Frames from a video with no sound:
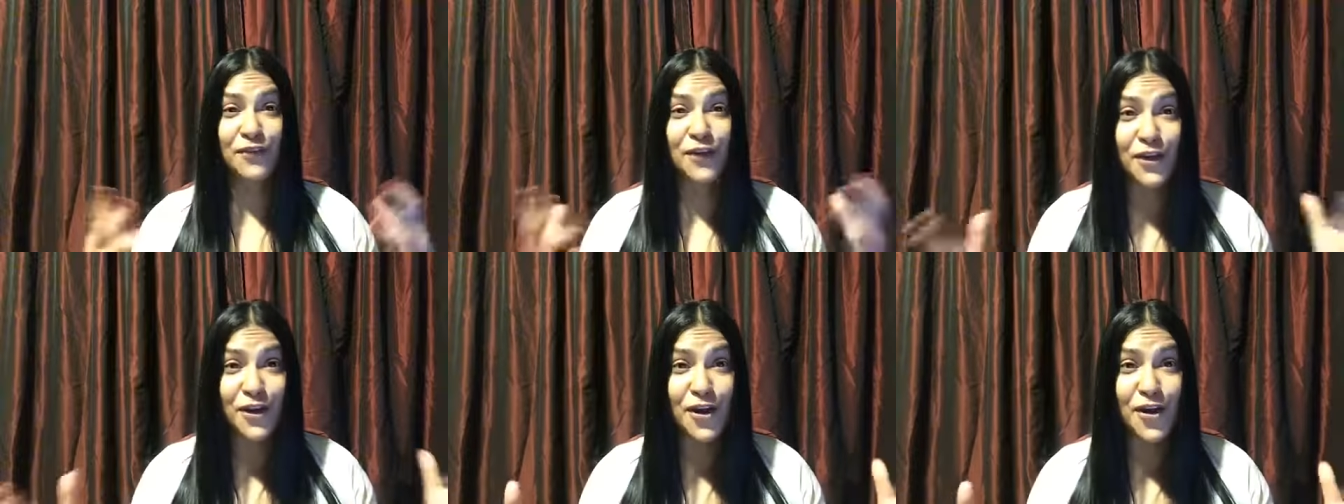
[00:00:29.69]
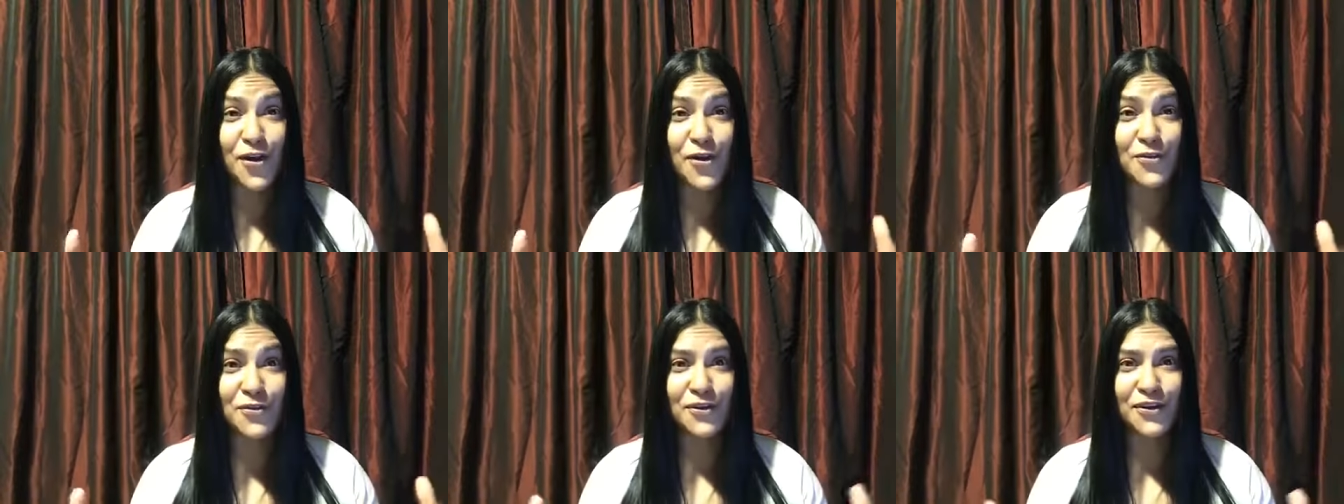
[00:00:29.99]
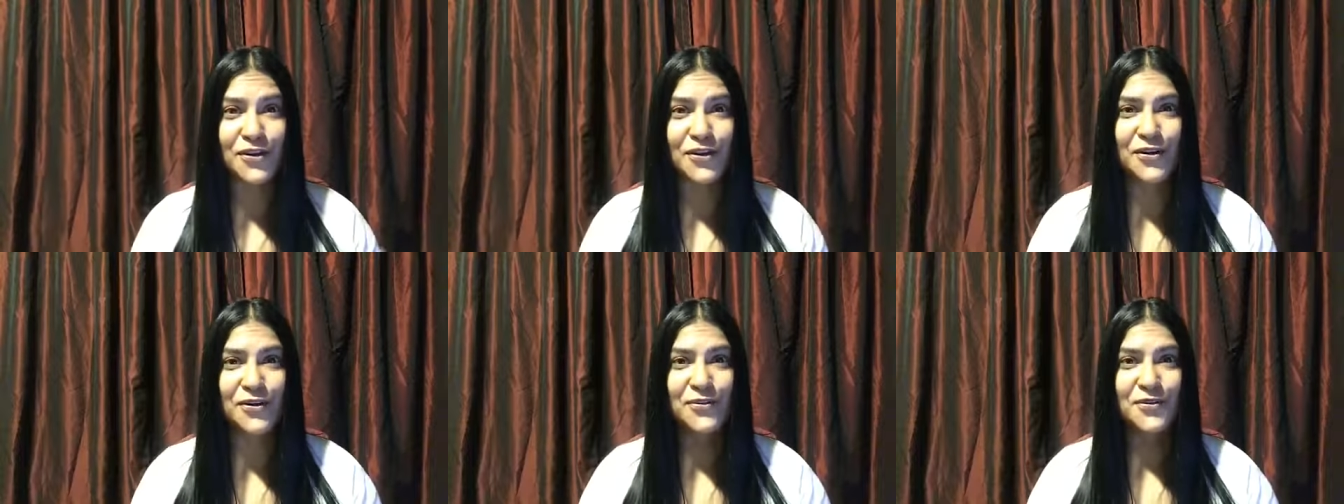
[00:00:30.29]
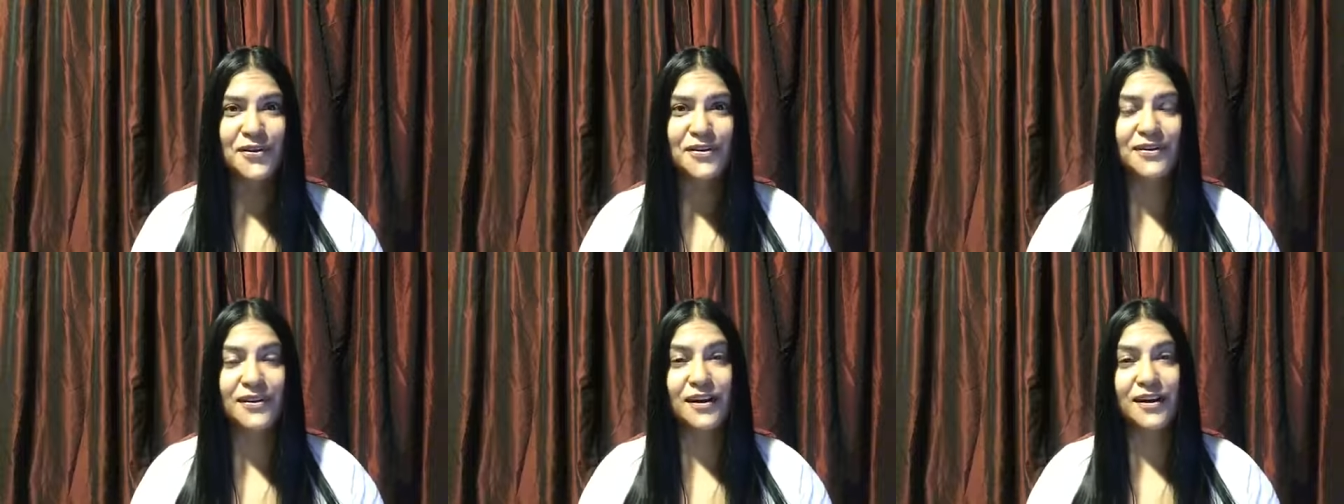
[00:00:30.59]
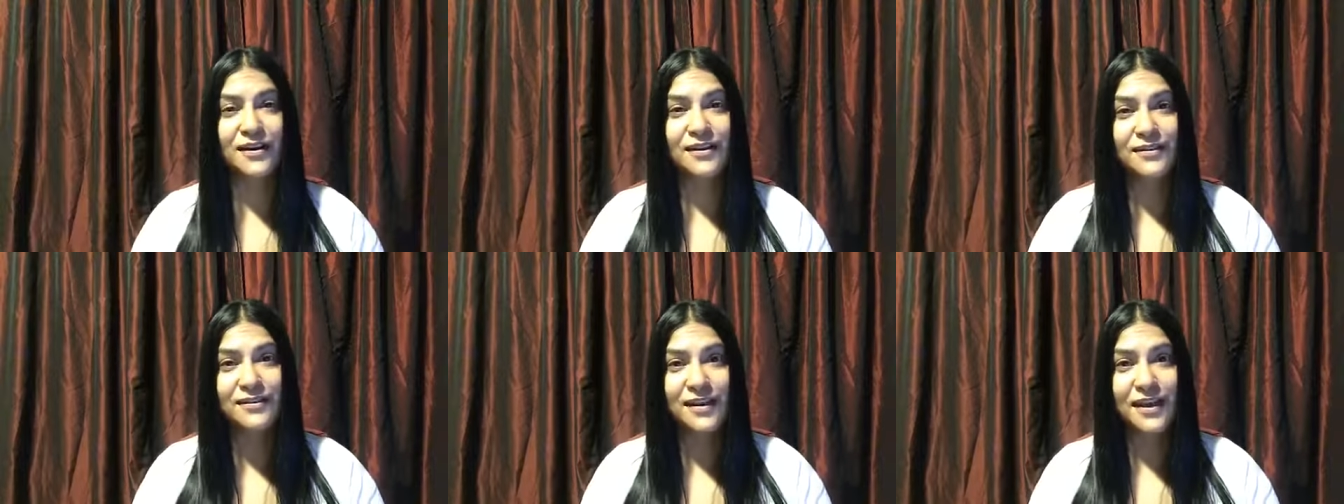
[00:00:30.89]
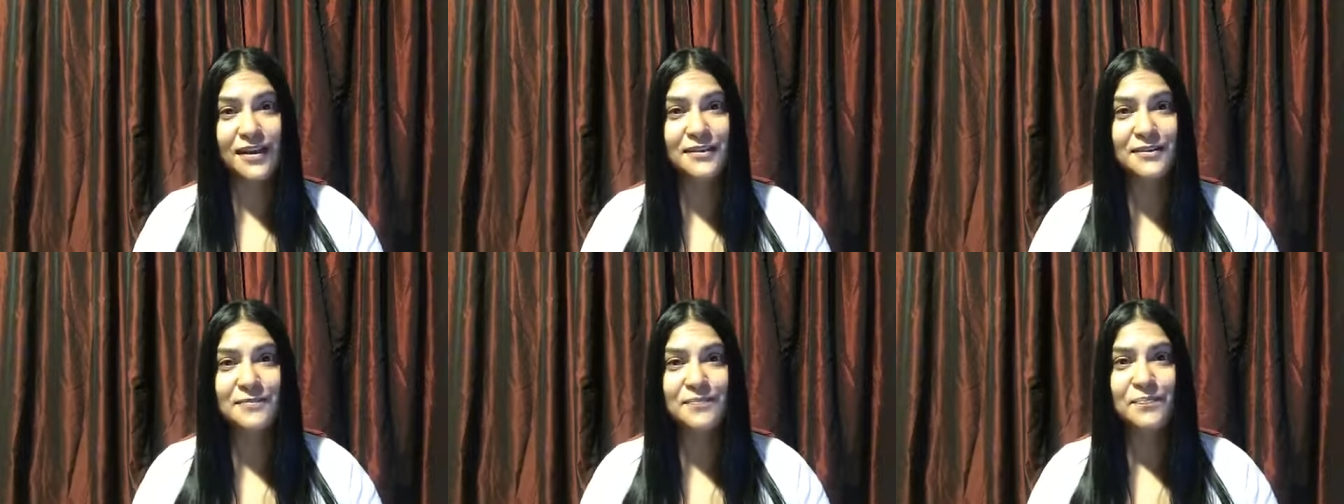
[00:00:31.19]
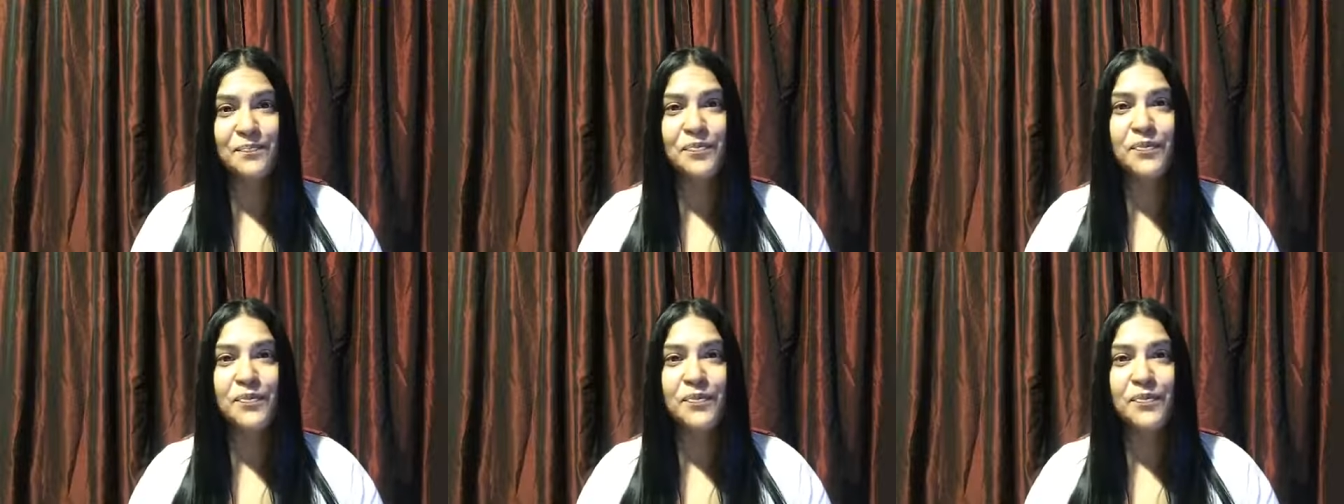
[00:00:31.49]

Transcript: video, you know, and uh, connect.